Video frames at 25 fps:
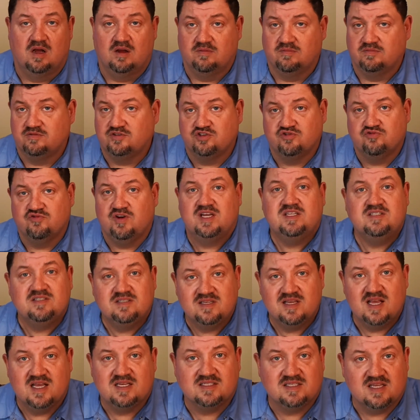stress
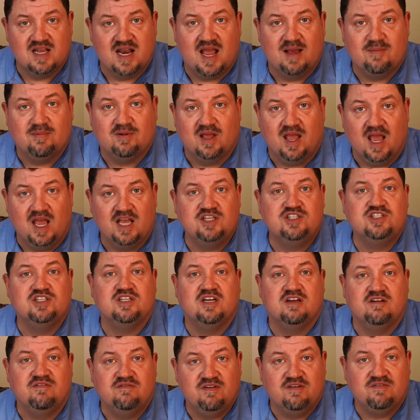test an application
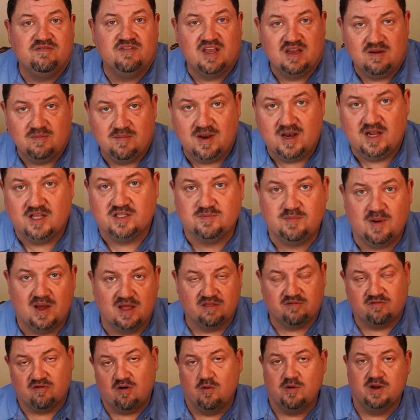in 15 minutes by
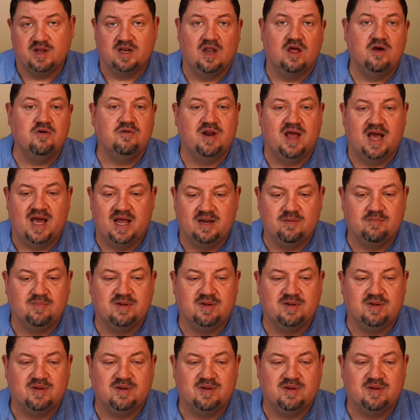throwing load at it,